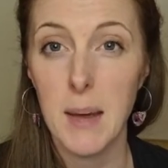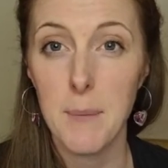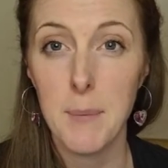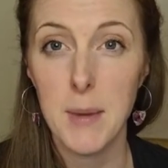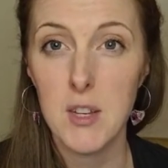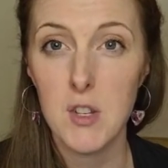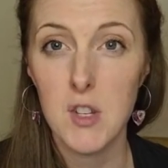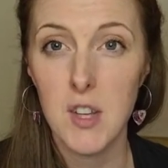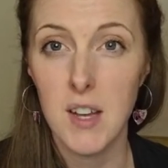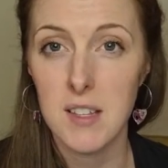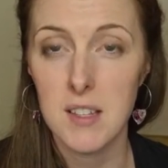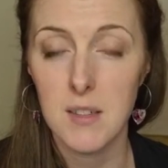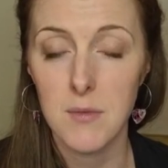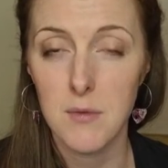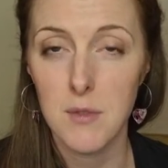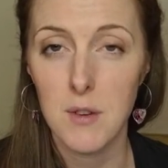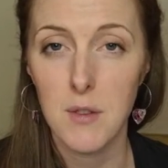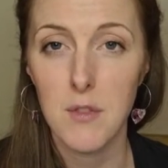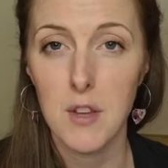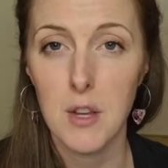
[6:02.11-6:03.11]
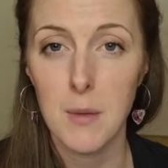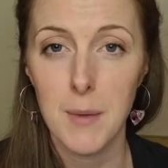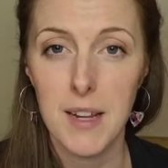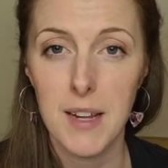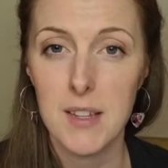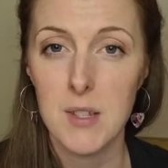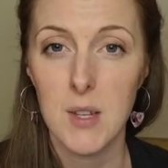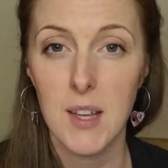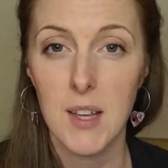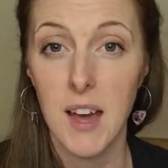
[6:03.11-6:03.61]
I've been chatting for a few
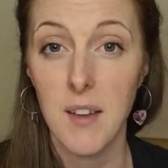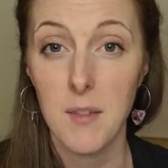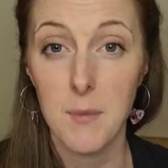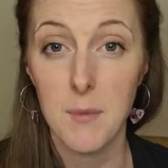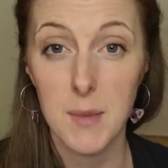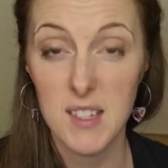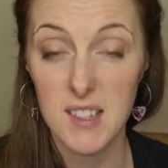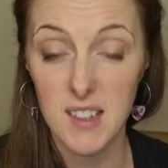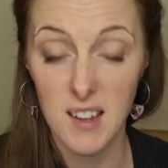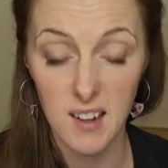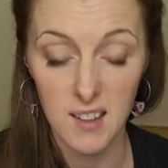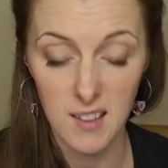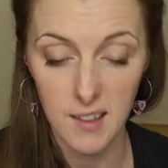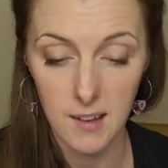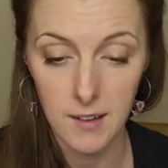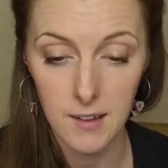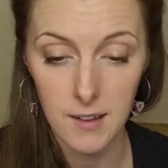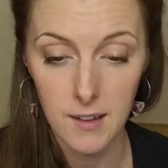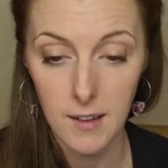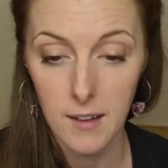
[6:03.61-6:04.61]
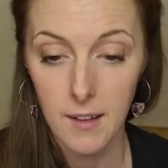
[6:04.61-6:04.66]
minutes, so you haven't missed anything